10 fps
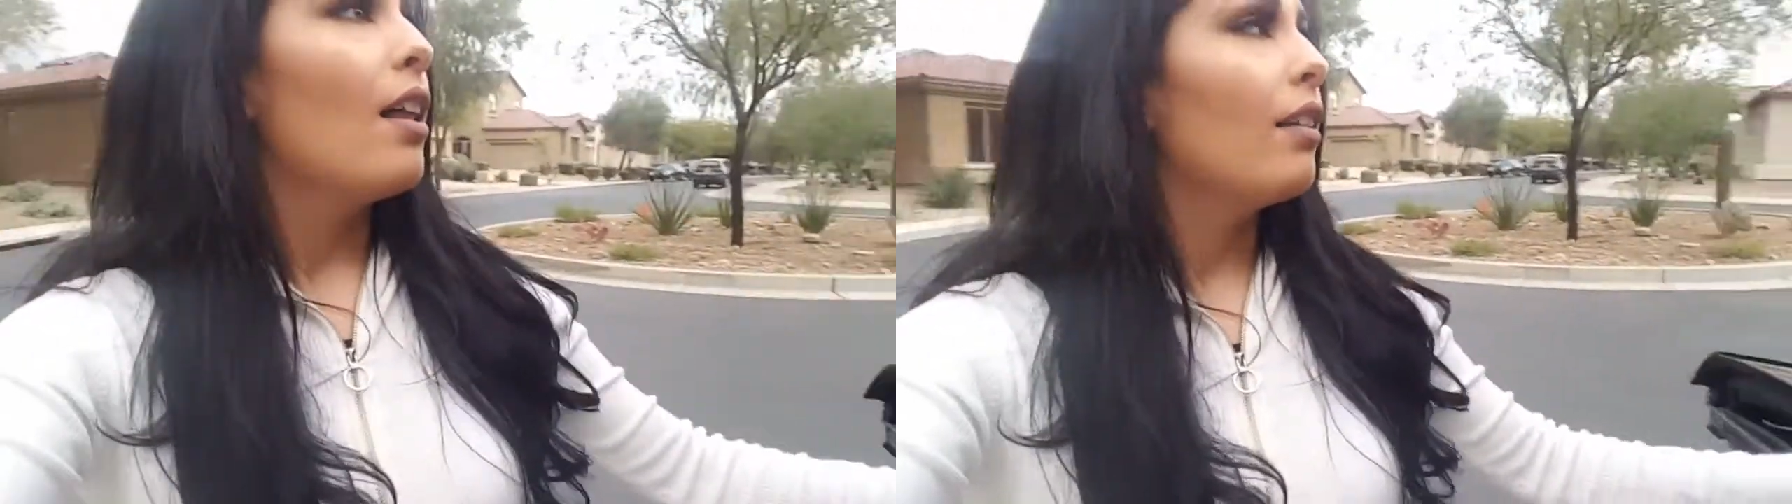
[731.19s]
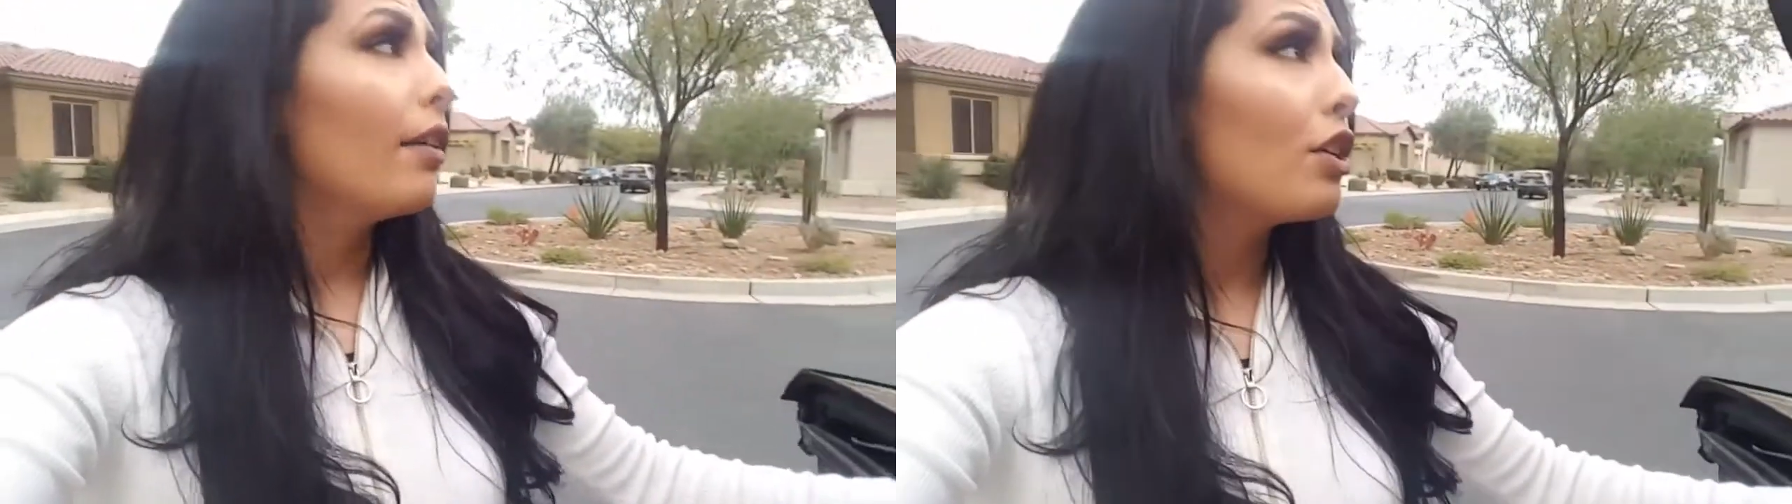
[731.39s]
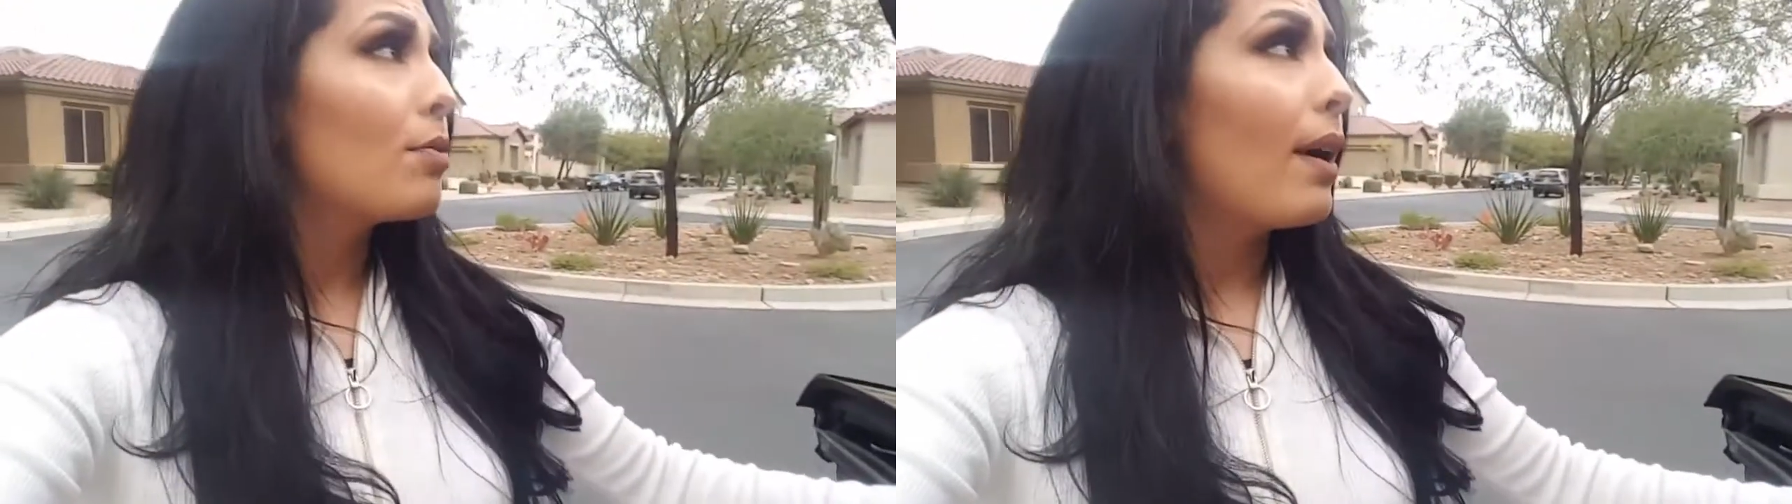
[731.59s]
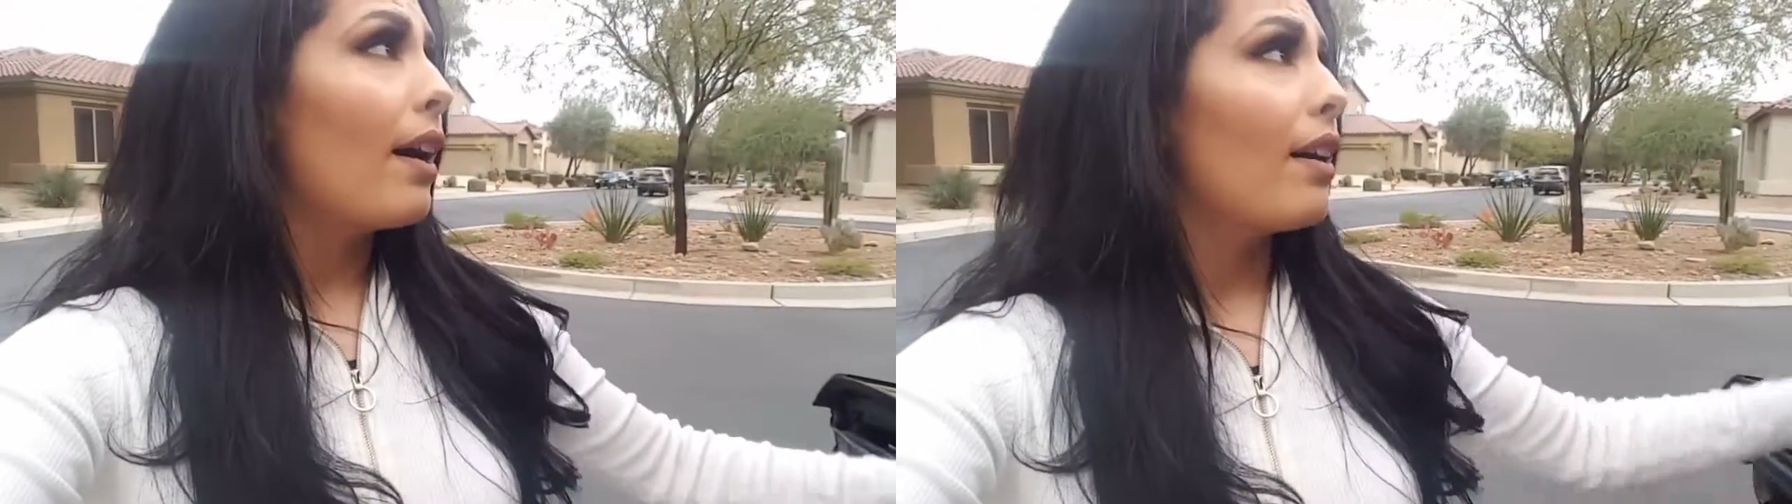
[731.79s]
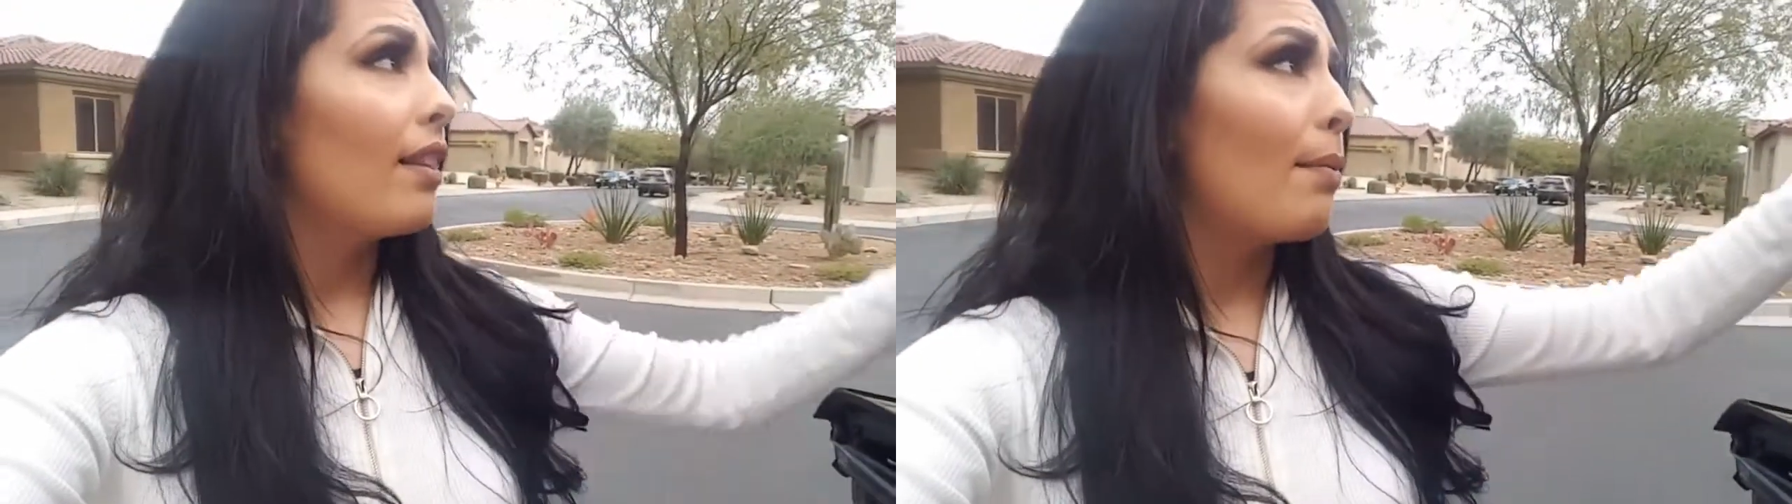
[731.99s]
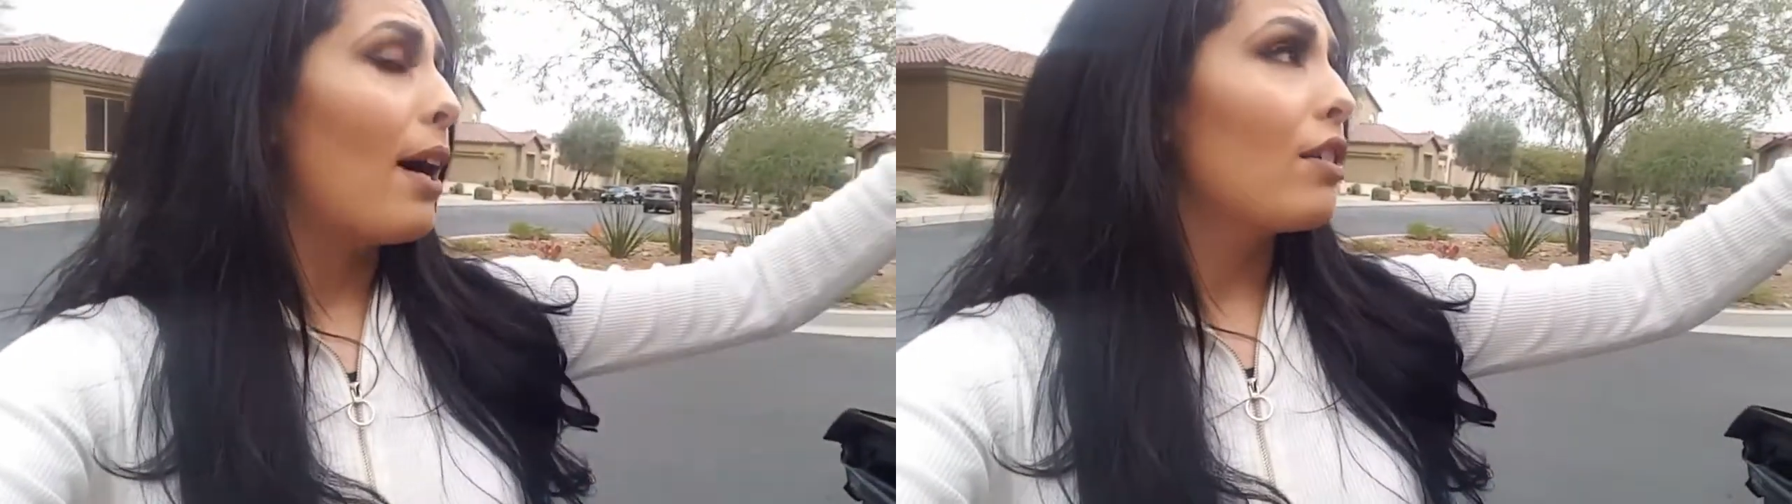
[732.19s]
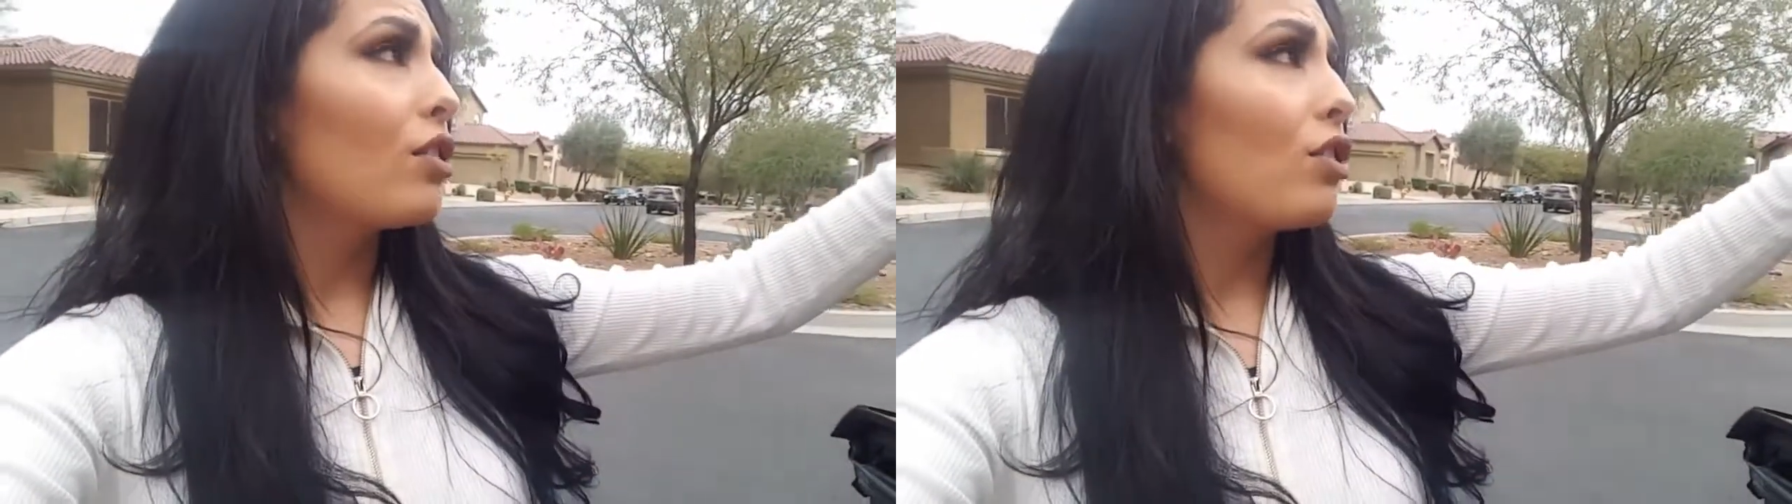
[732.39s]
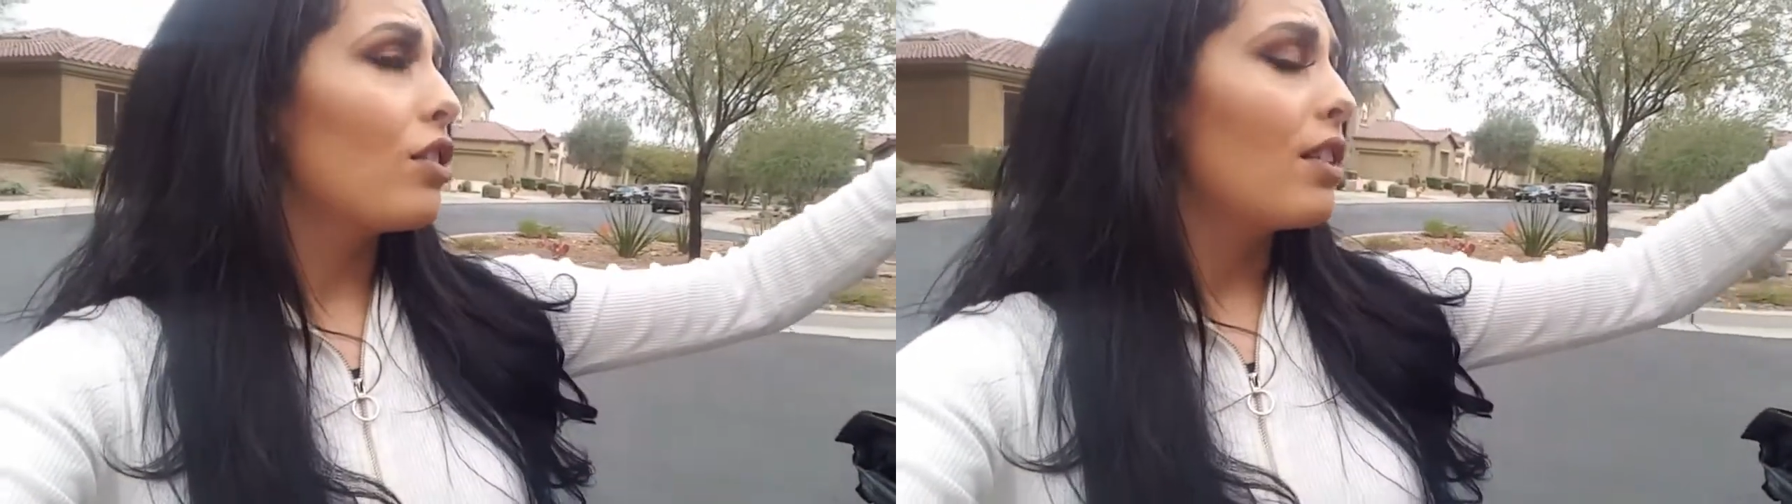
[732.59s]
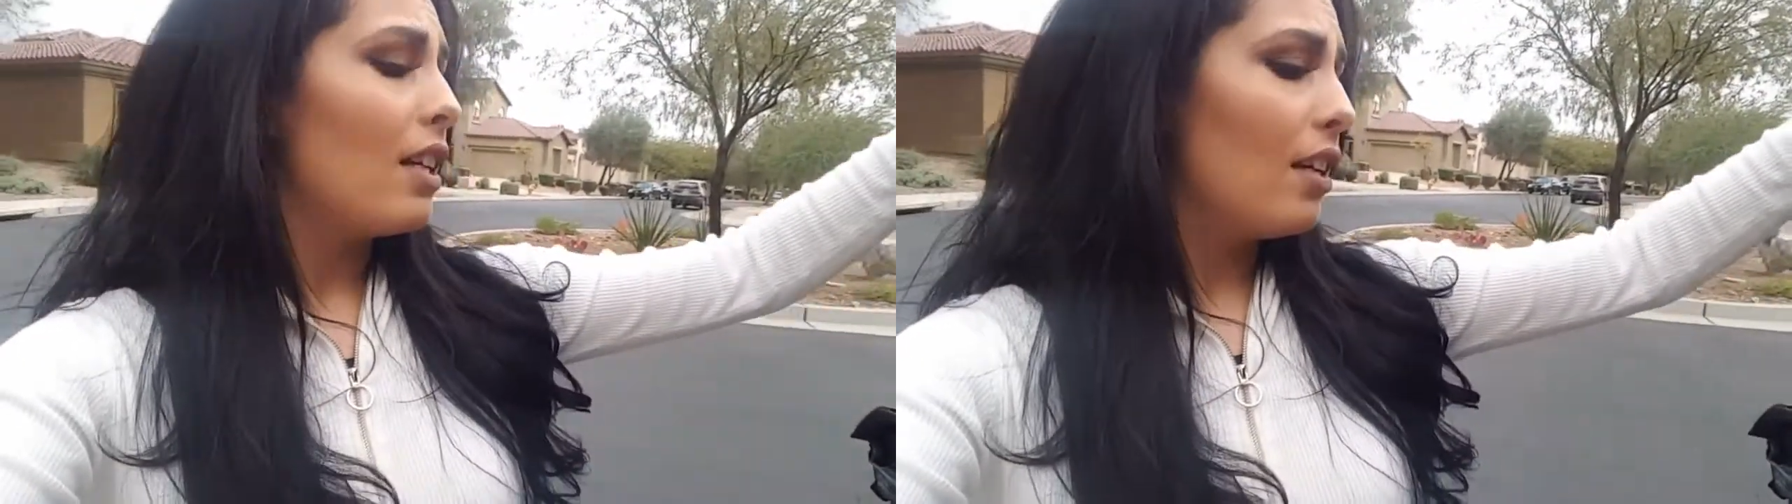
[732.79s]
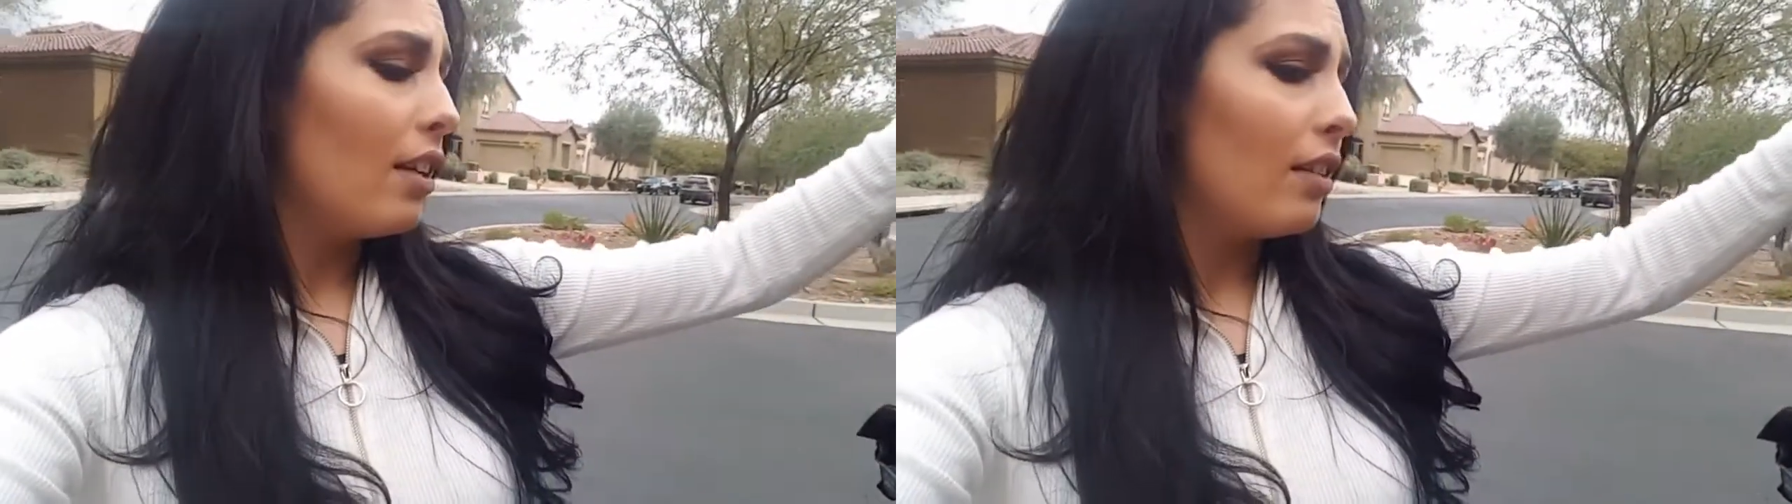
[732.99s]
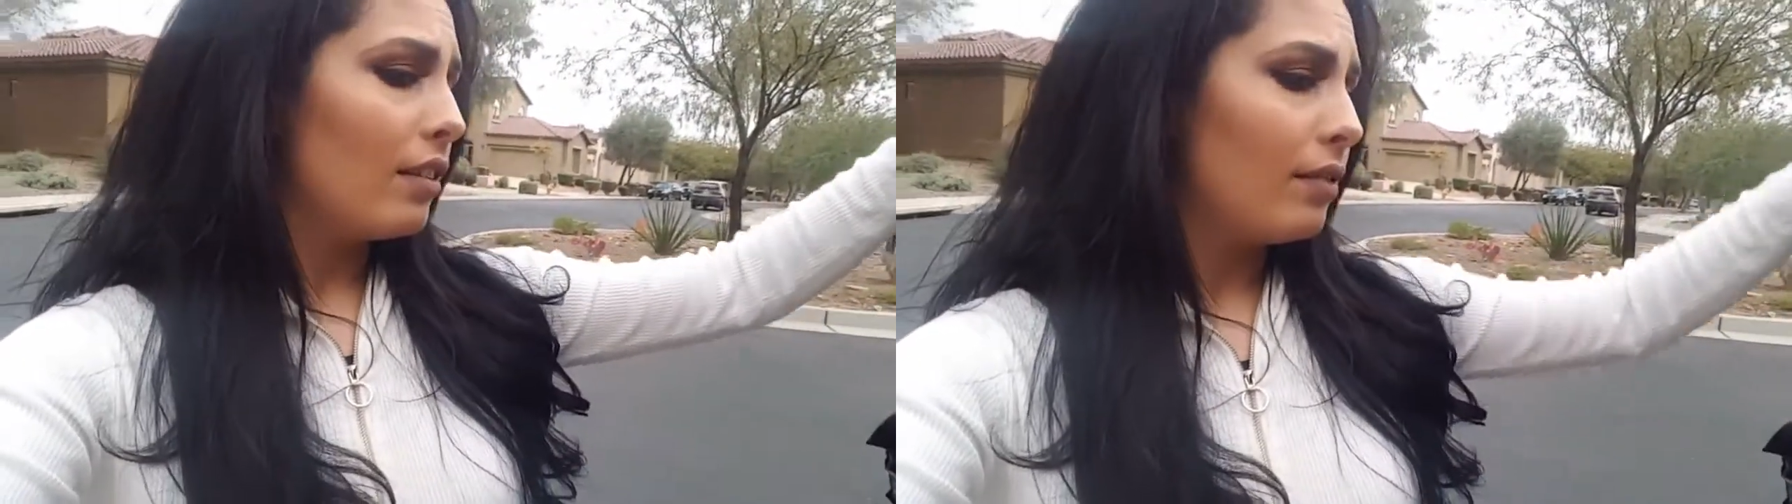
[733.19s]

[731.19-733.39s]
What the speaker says: luggage bag in the passenger seat.